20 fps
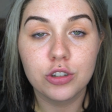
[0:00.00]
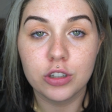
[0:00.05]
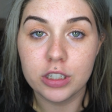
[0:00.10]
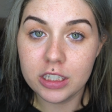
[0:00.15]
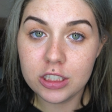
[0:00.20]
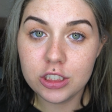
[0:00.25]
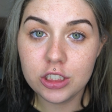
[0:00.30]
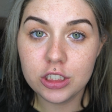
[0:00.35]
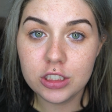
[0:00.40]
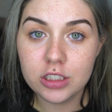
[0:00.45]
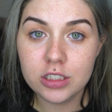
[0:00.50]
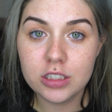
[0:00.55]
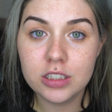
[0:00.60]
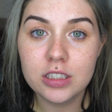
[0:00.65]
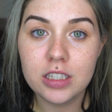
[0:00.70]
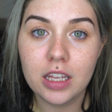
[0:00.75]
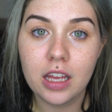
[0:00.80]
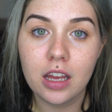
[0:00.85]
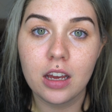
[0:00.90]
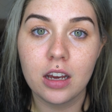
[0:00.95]

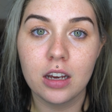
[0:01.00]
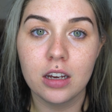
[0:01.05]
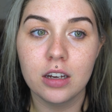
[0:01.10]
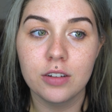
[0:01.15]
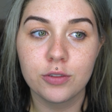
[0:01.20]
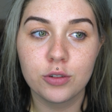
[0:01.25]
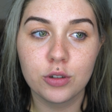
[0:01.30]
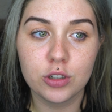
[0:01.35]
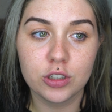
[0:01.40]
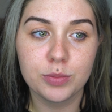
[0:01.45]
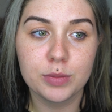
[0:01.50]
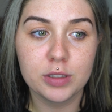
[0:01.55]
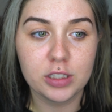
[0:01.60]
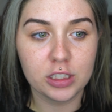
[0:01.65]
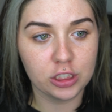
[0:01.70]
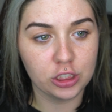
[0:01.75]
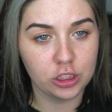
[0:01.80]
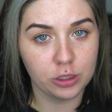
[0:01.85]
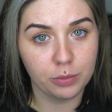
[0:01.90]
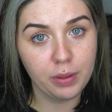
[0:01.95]
traditions of Christmas
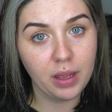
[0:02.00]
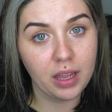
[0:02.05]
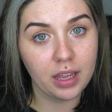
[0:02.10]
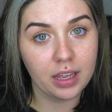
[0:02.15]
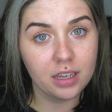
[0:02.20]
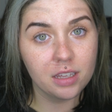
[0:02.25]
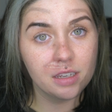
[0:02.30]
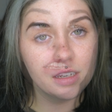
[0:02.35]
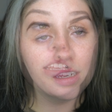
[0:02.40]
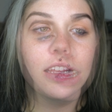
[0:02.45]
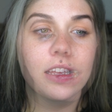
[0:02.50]
in Japan.